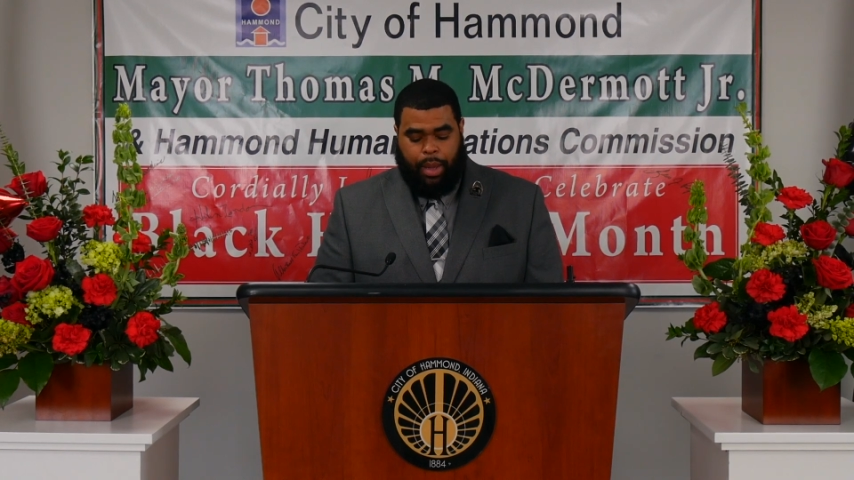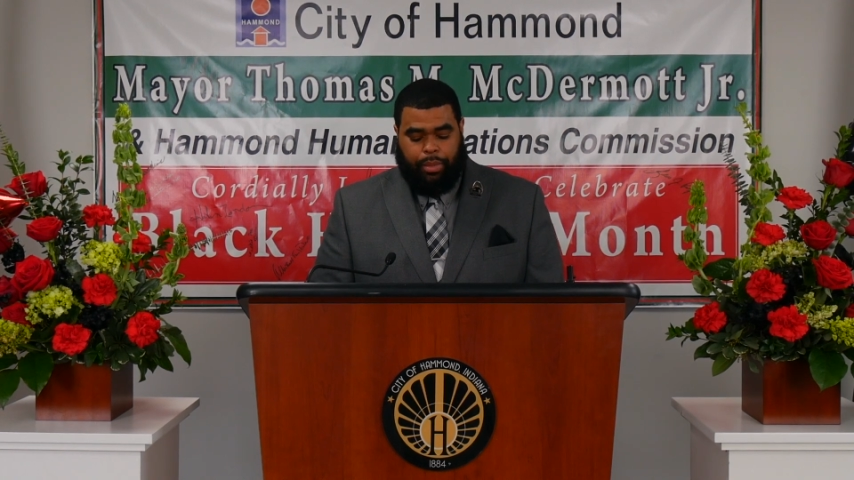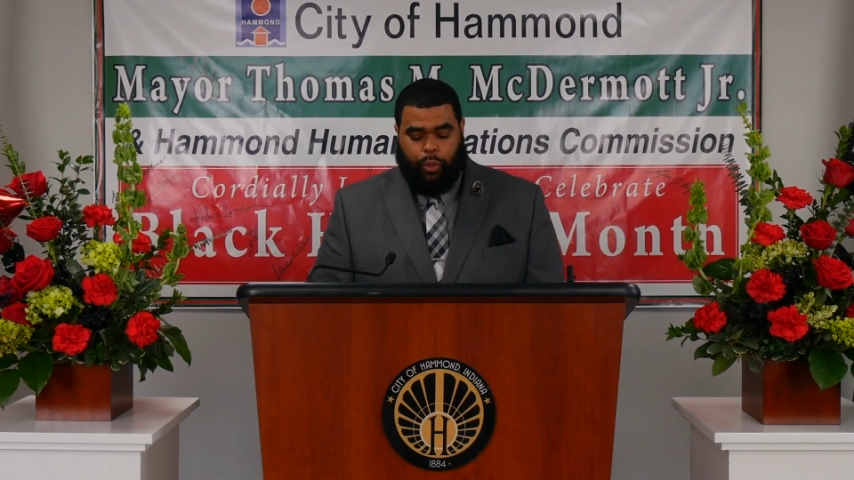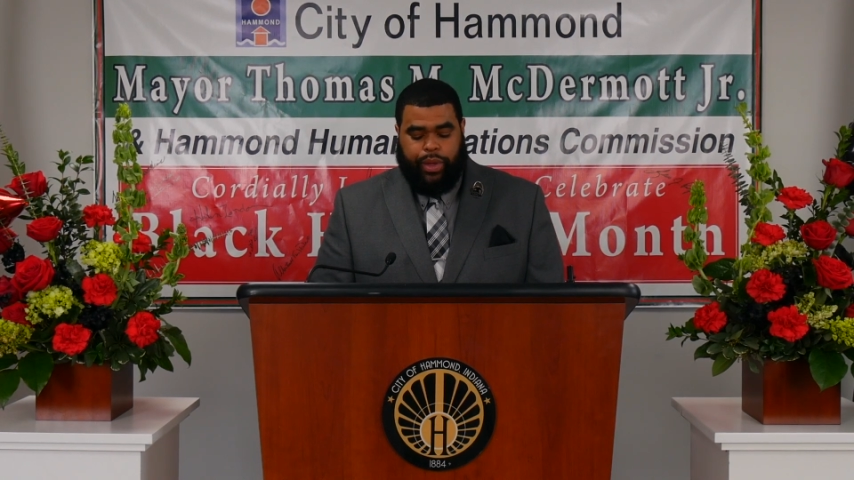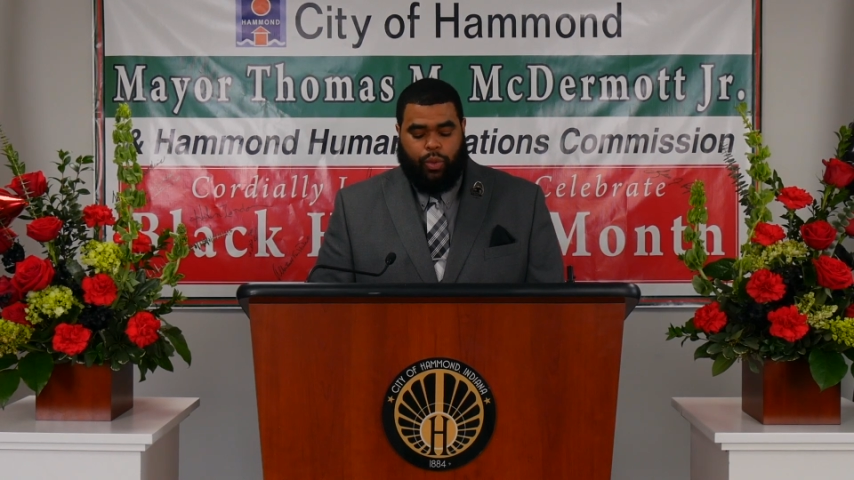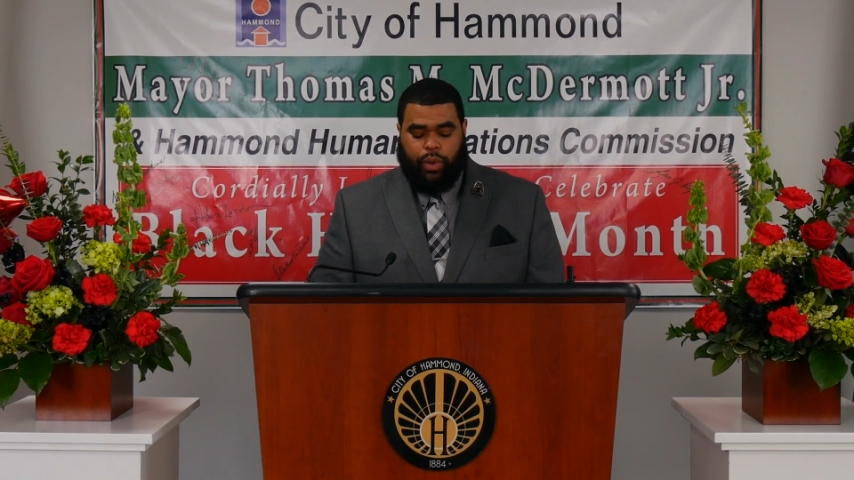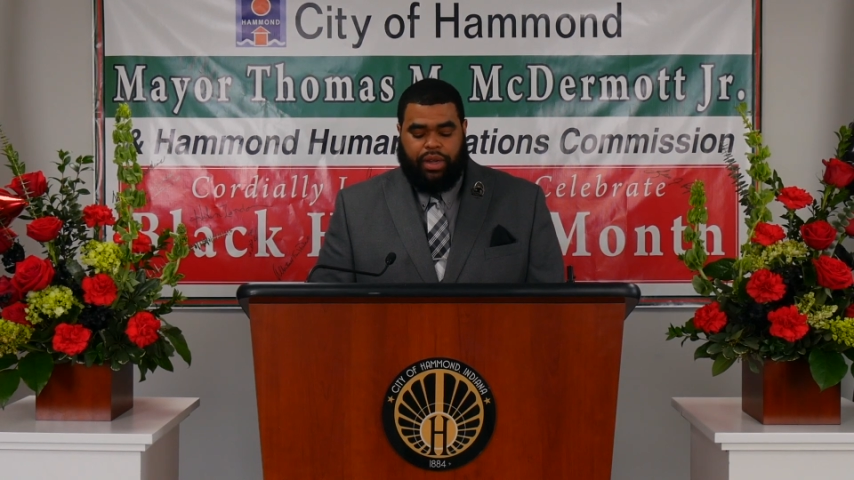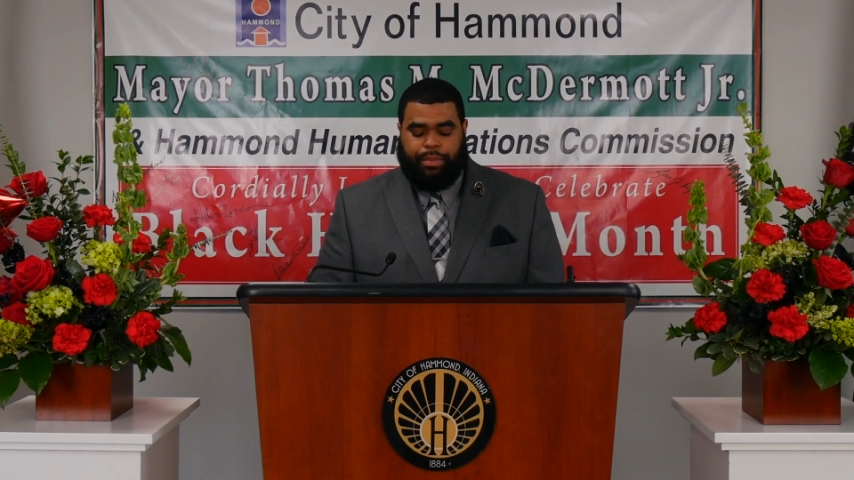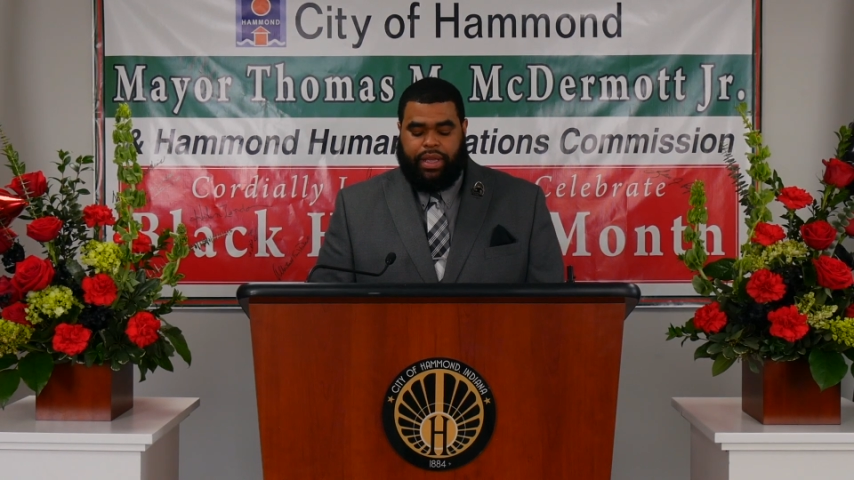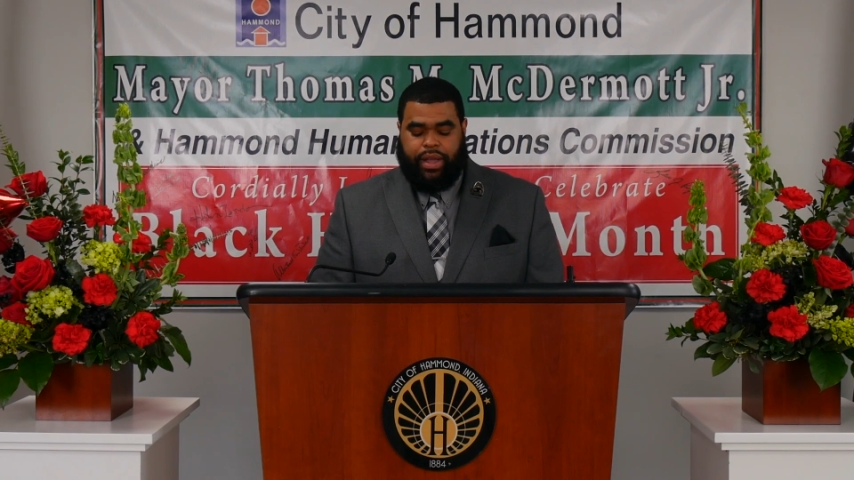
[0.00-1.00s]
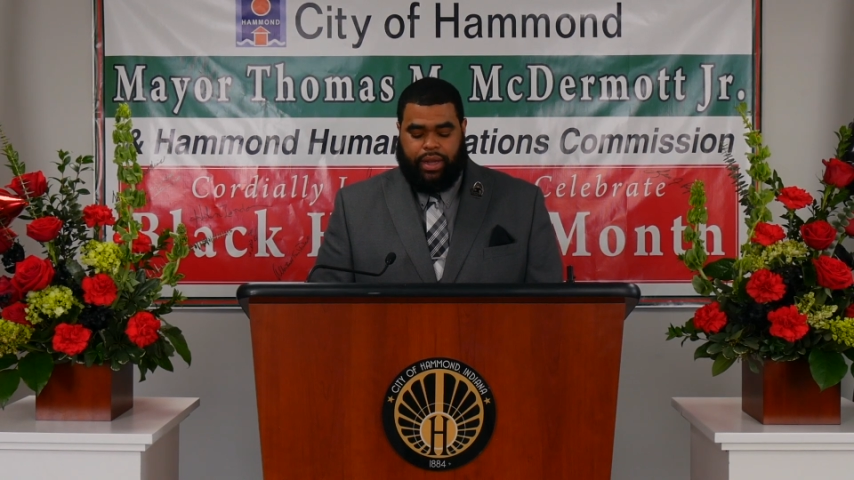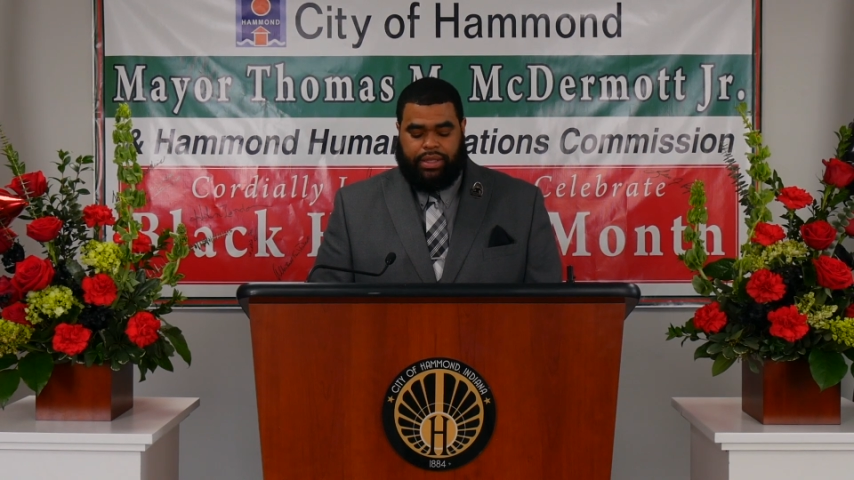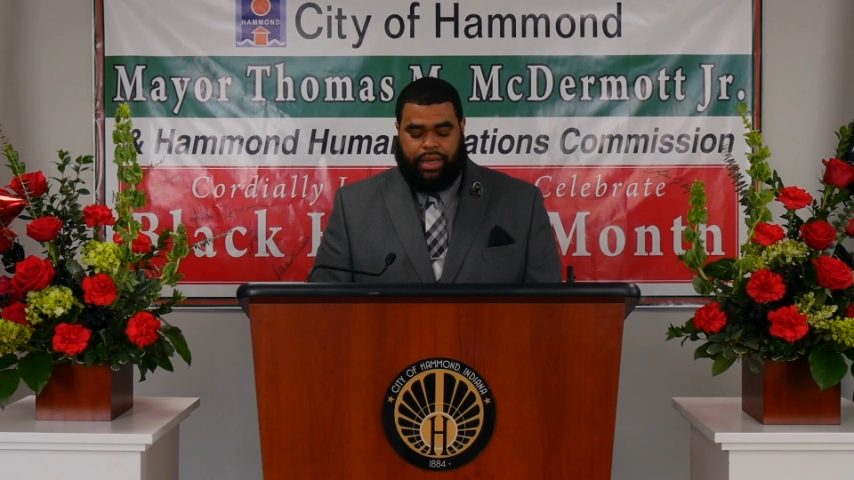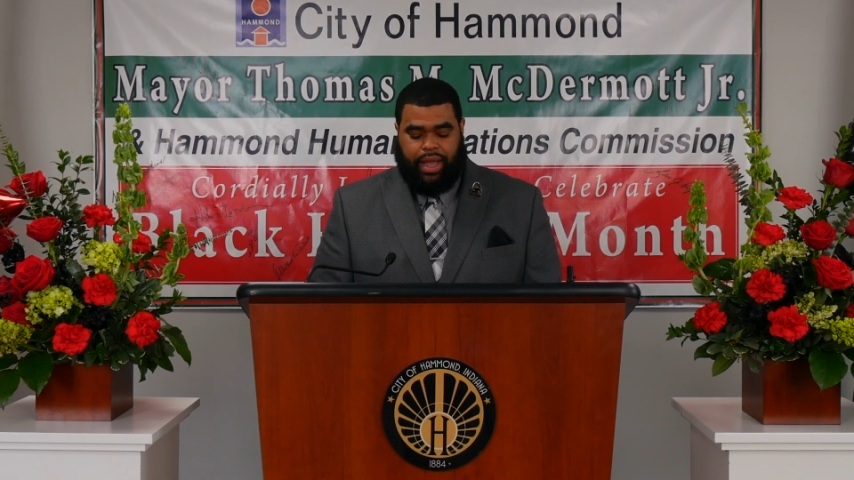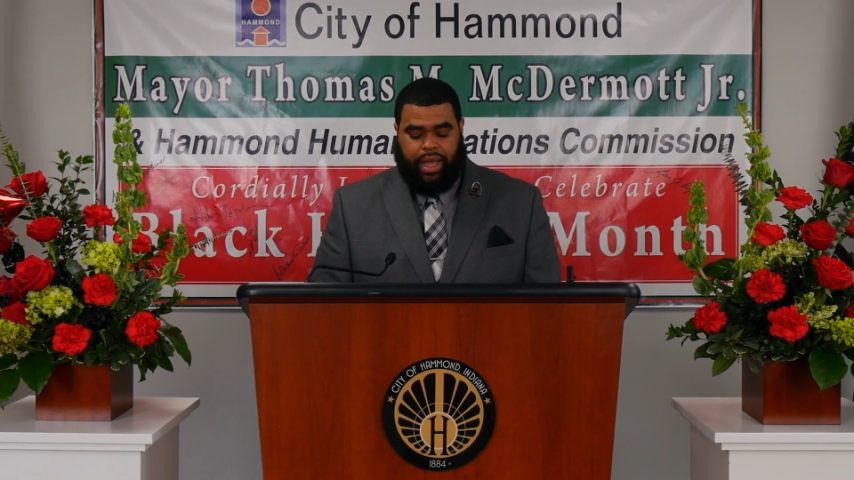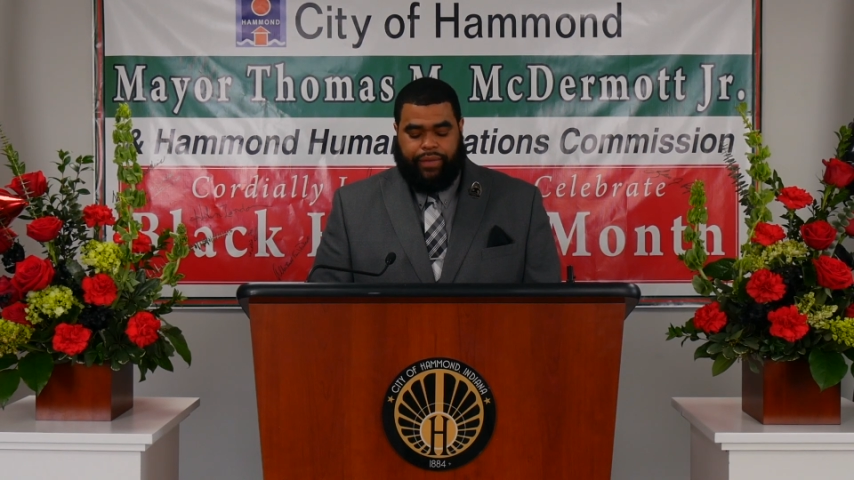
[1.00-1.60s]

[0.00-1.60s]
but we wouldn't be here today